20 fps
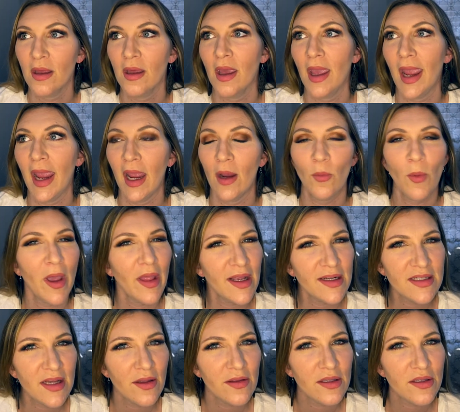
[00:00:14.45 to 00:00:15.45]
And while I
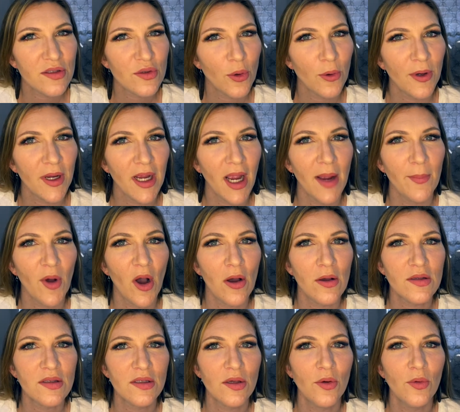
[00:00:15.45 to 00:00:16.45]
tell the story, I'm
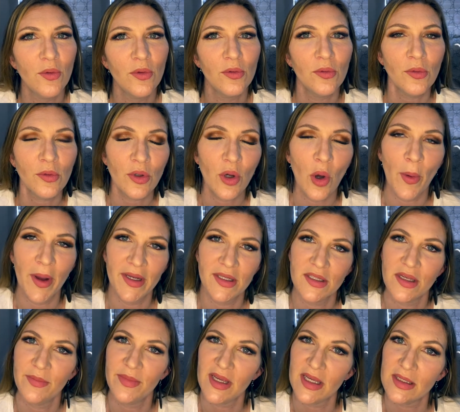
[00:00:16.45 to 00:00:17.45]
also going
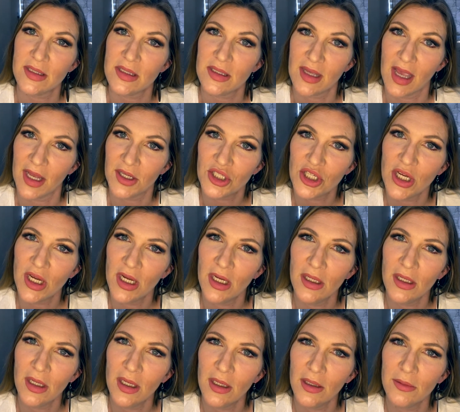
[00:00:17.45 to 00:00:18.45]
to be sketching
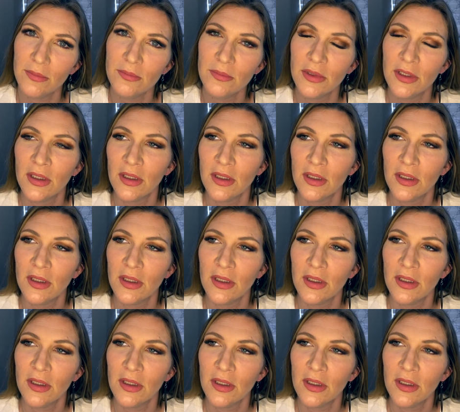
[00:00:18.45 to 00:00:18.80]
him.